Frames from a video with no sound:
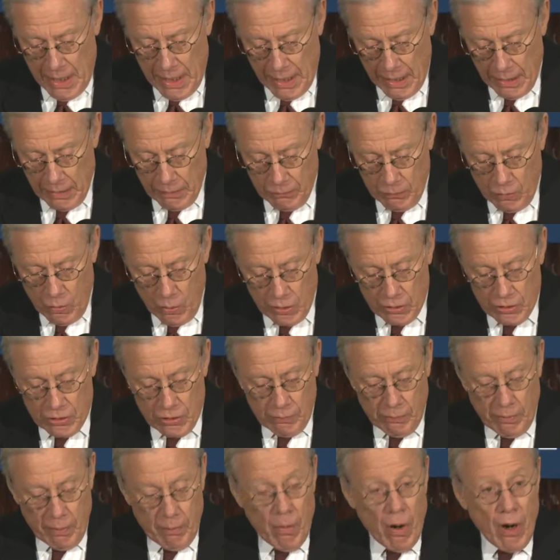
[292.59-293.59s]
and of course
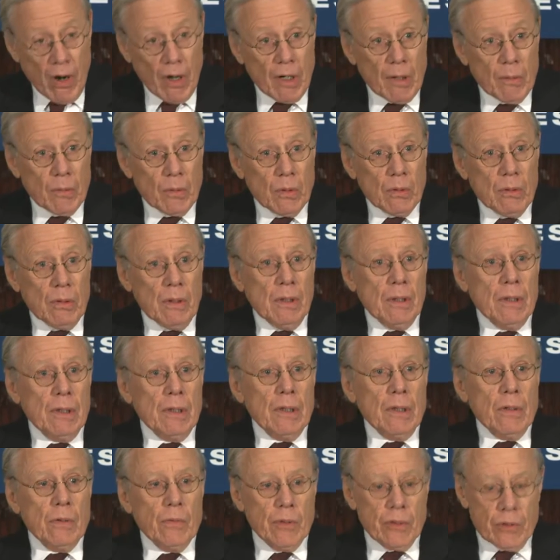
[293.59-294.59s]
the remarkable
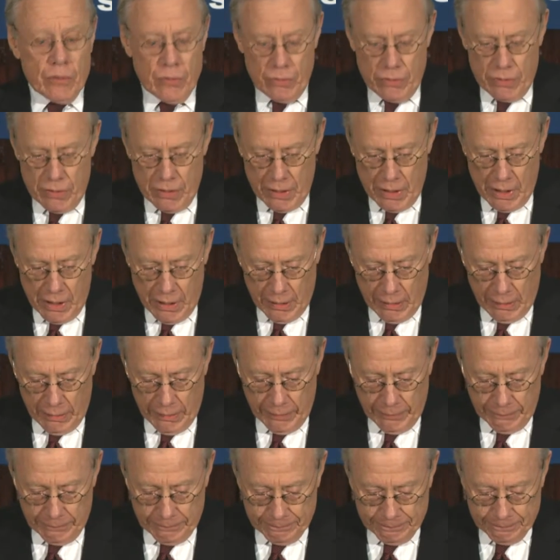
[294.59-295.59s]
Richard C. Hottelet.